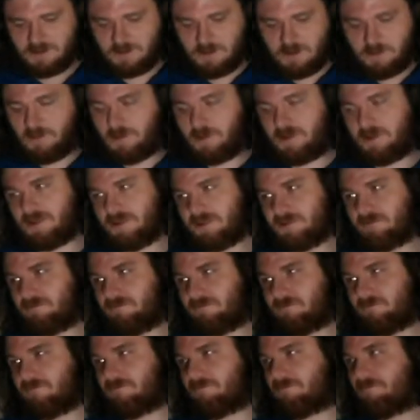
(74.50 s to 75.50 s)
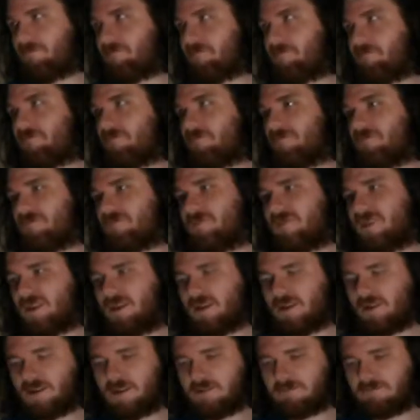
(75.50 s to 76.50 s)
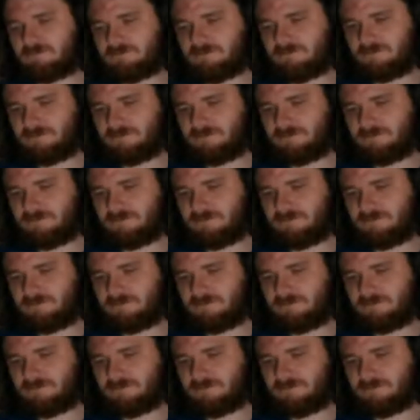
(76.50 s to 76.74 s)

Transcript: in my First ten. Here we go. Go on.